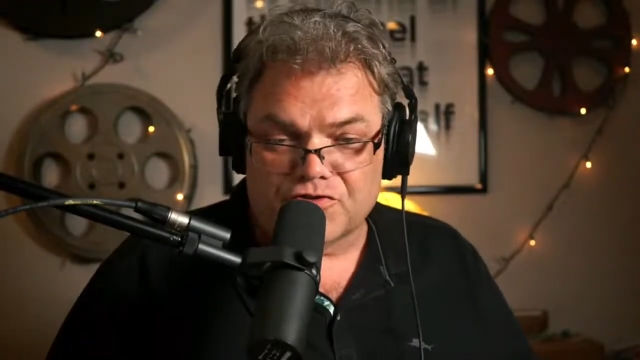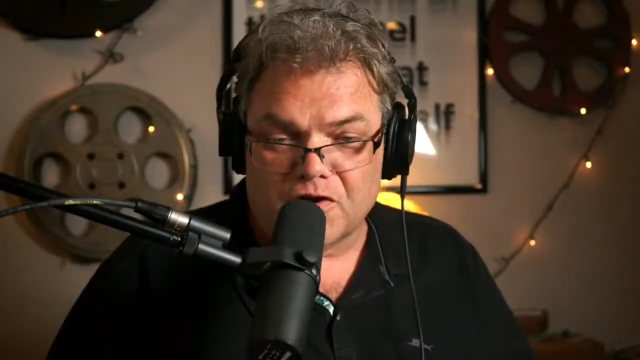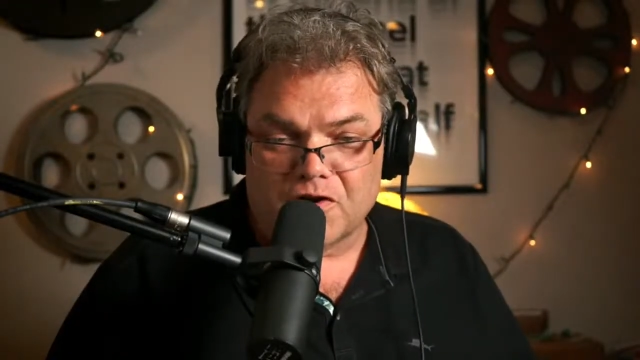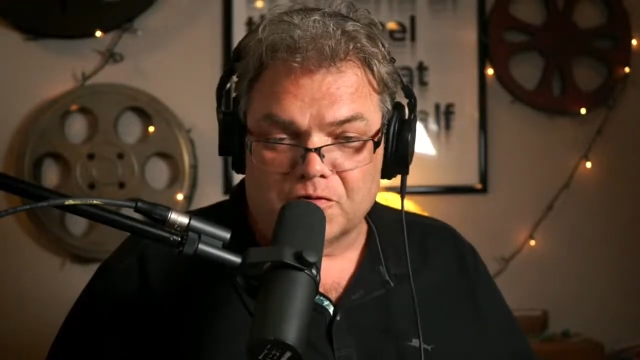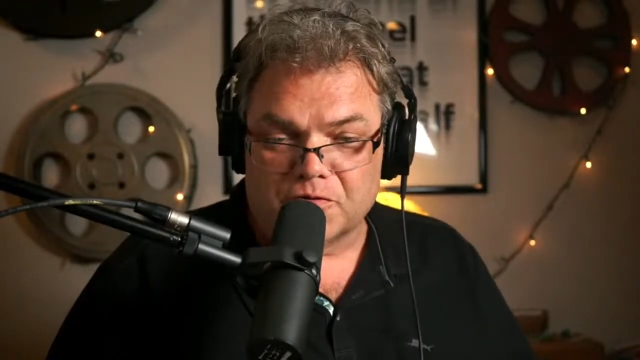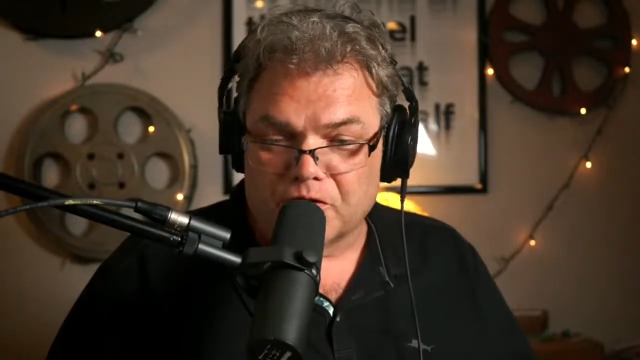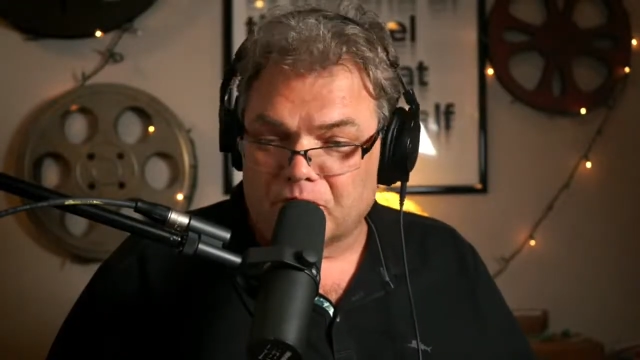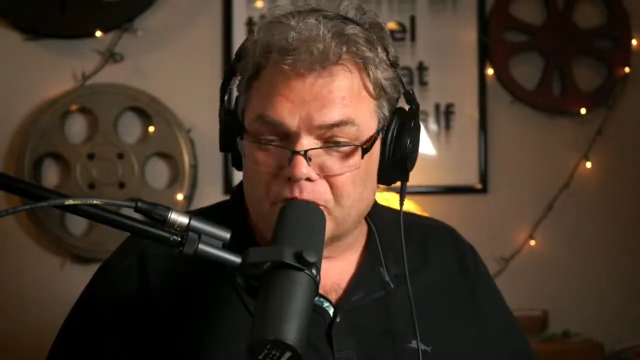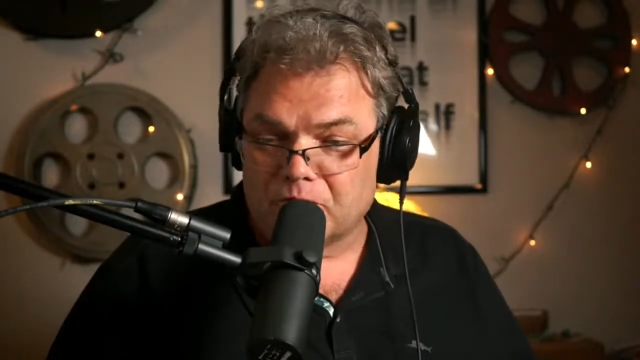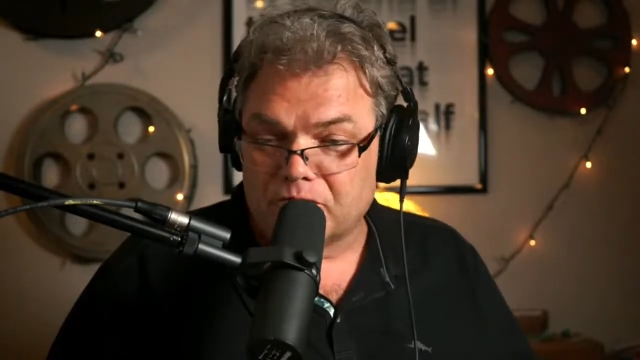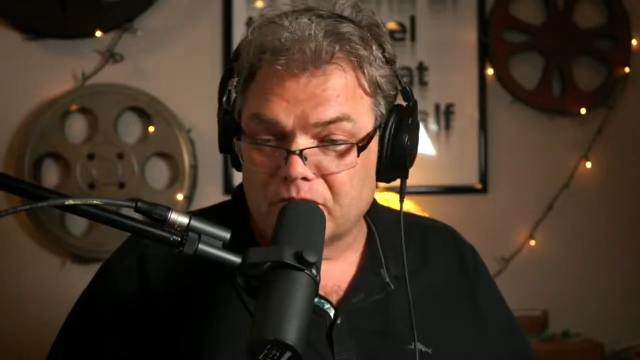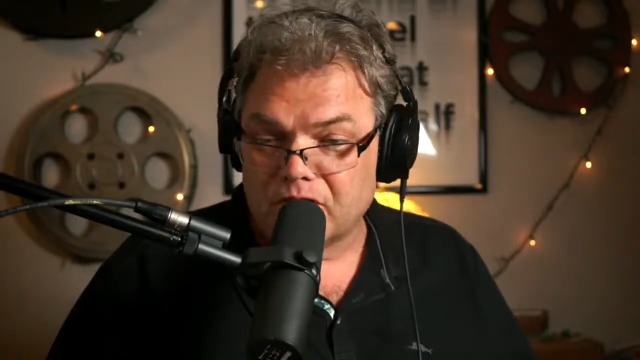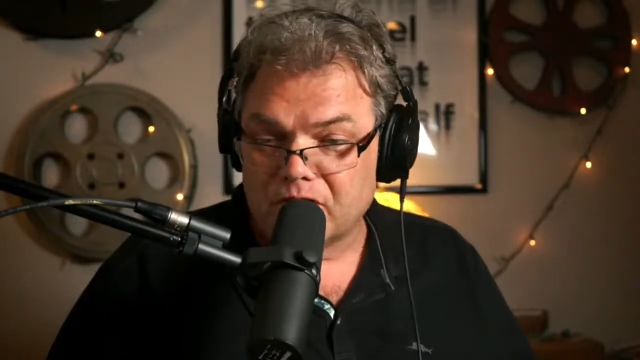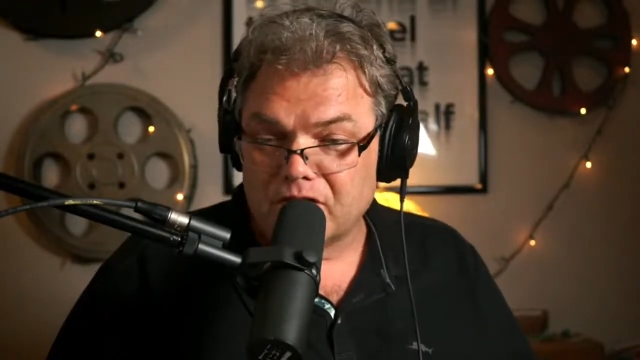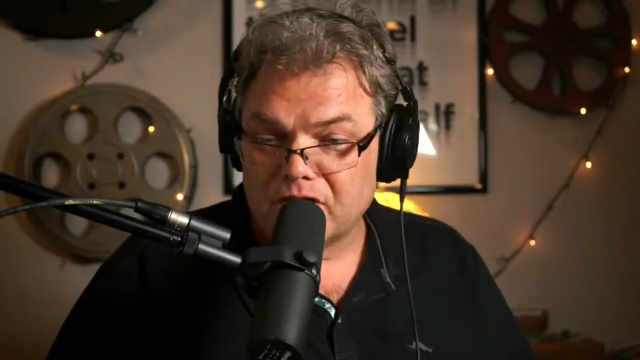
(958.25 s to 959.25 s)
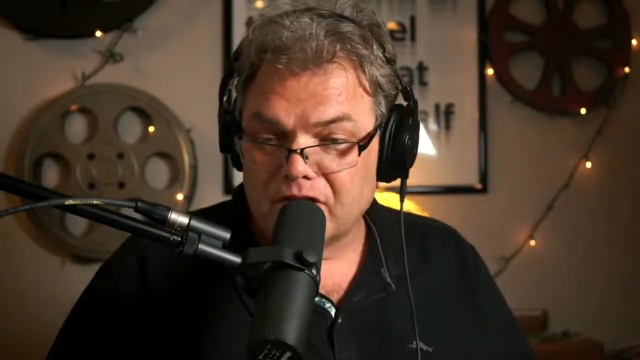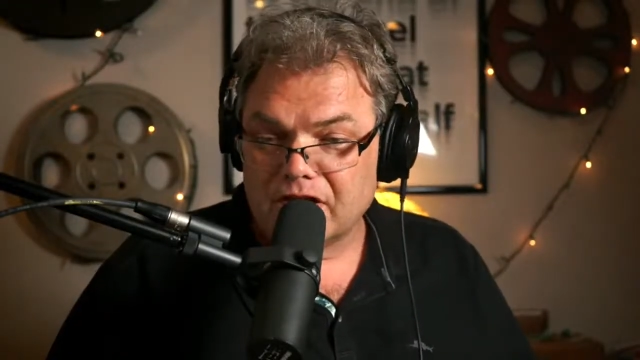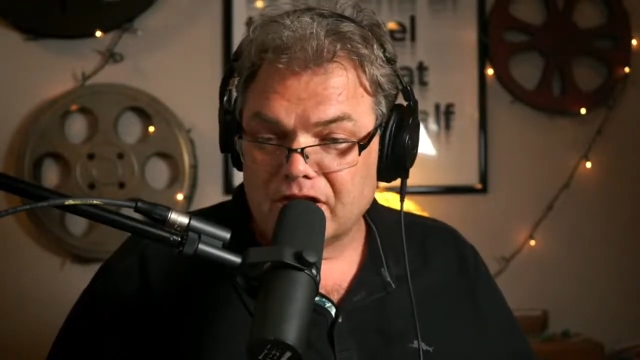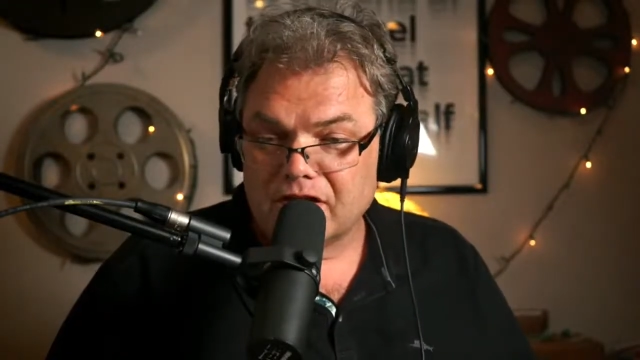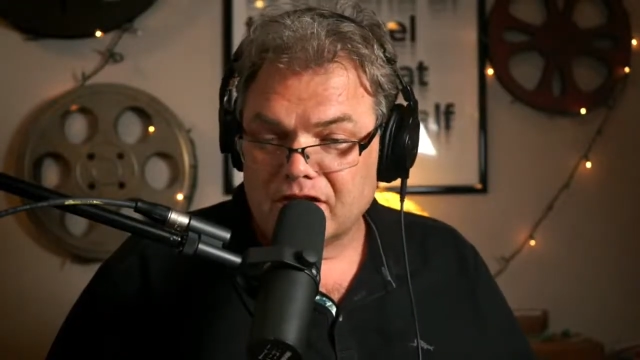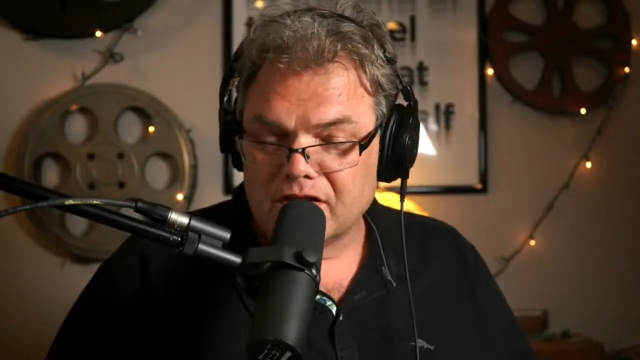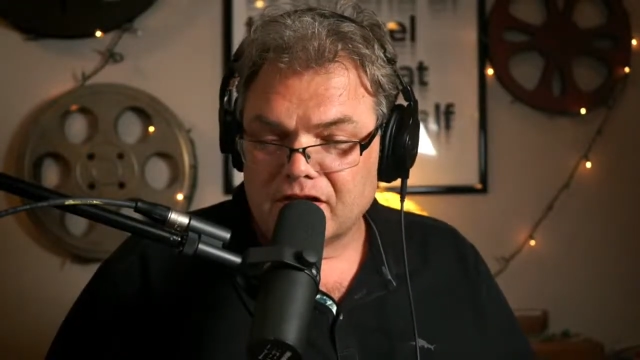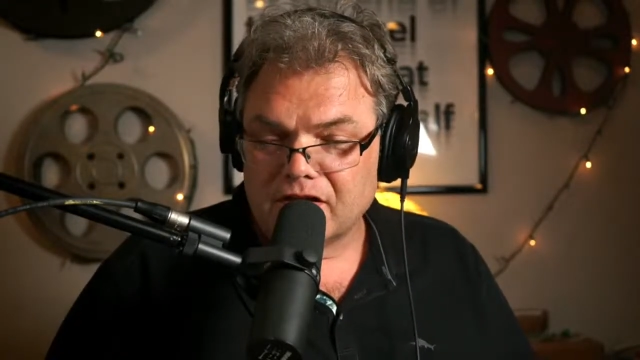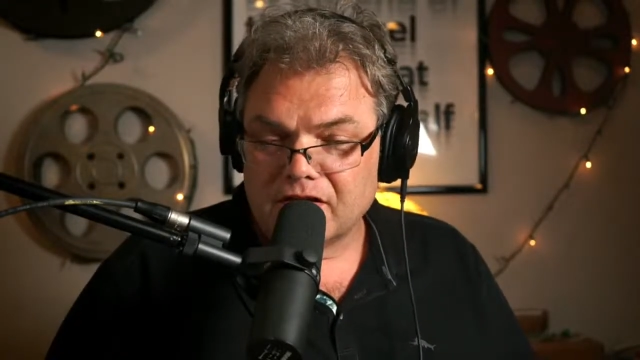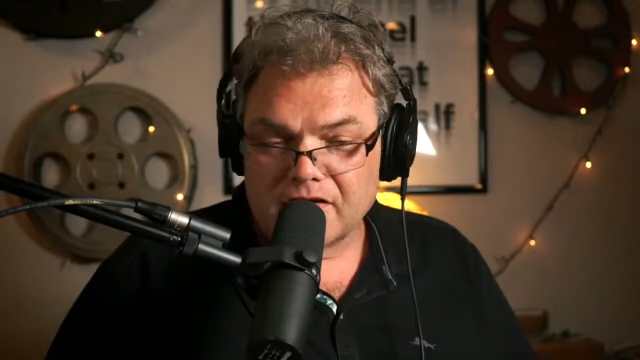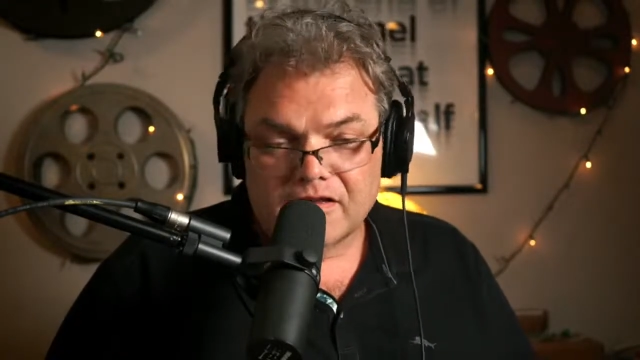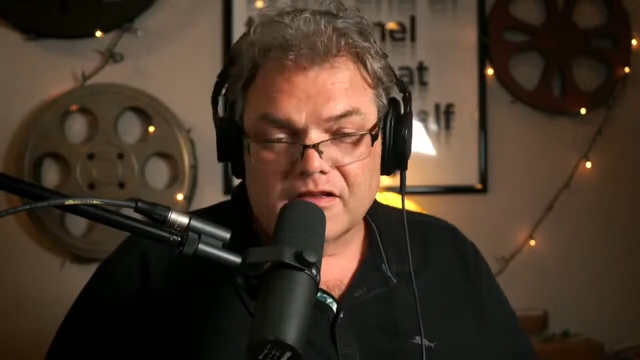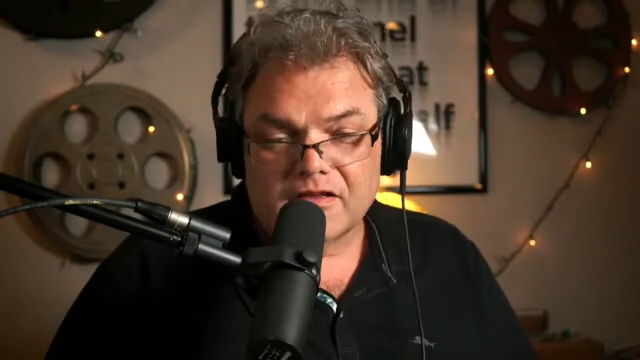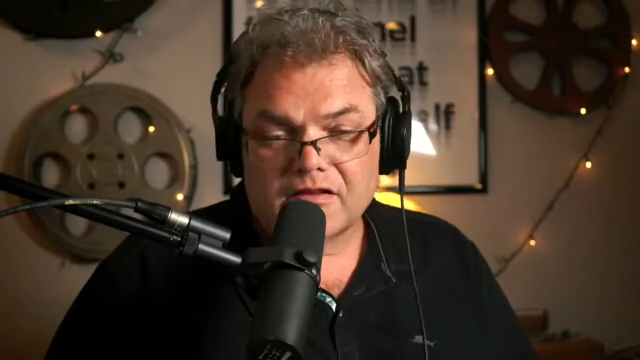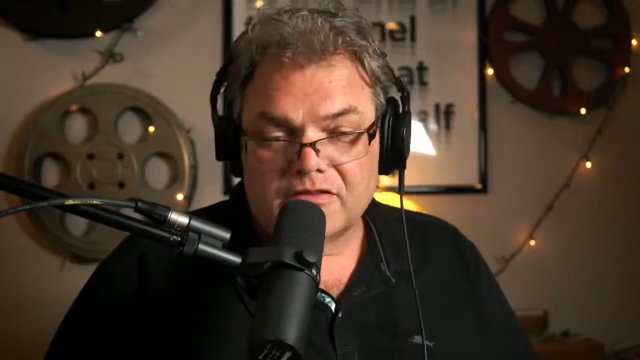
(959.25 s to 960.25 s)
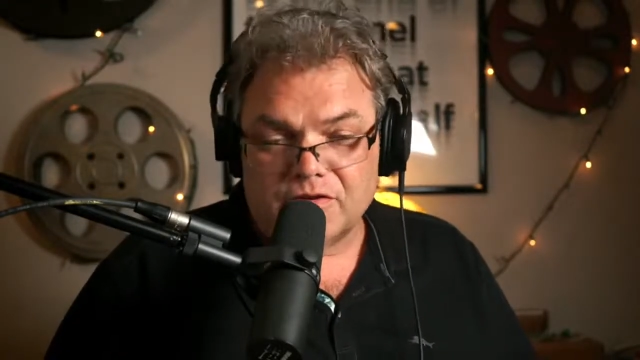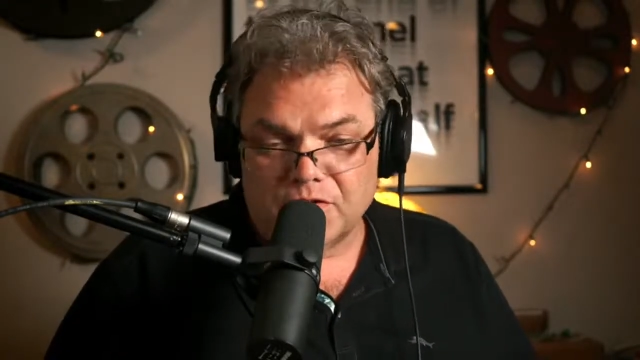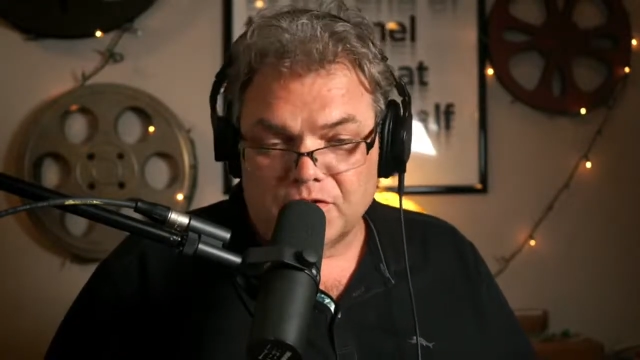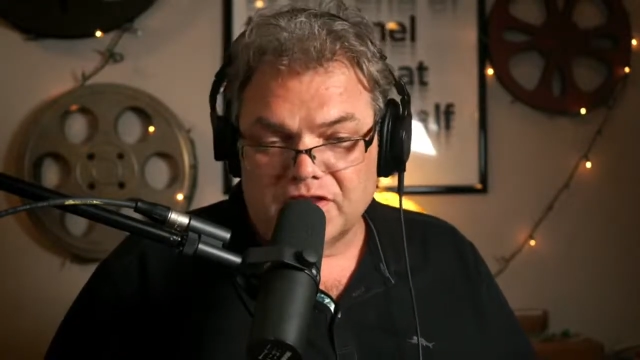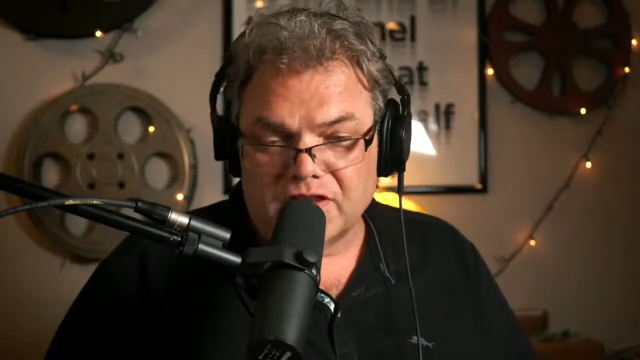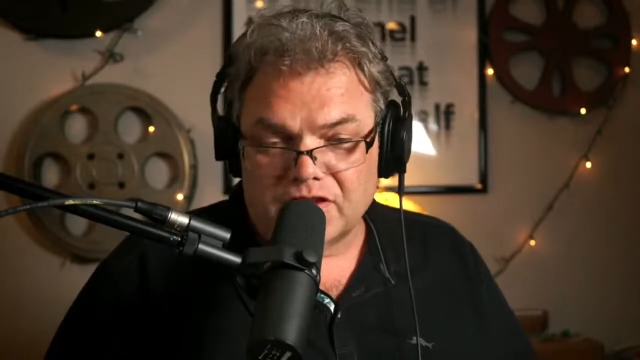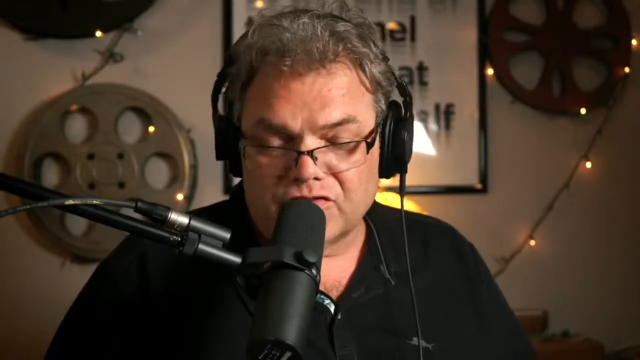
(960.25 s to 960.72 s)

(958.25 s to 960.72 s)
room doing this yeah.